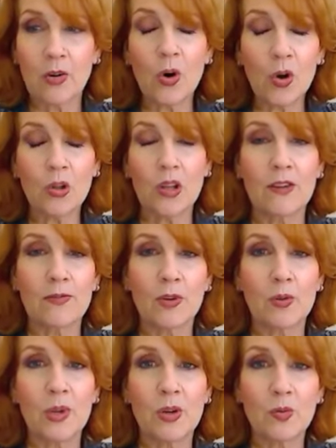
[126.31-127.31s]
a whole lot
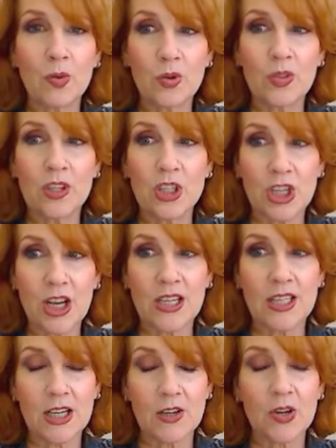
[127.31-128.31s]
for me were the Shea
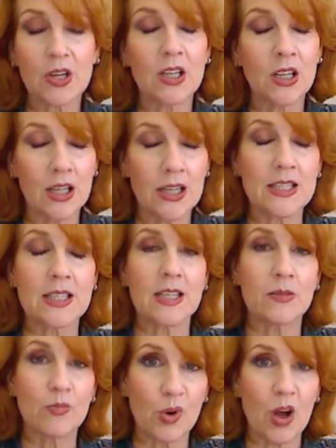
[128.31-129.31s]
Terra
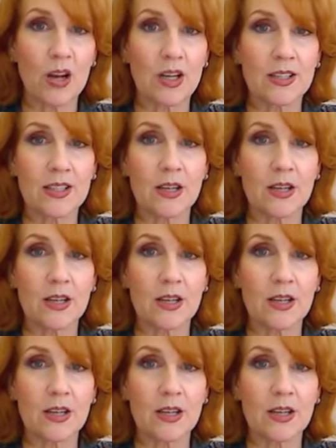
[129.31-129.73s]
cleansing products,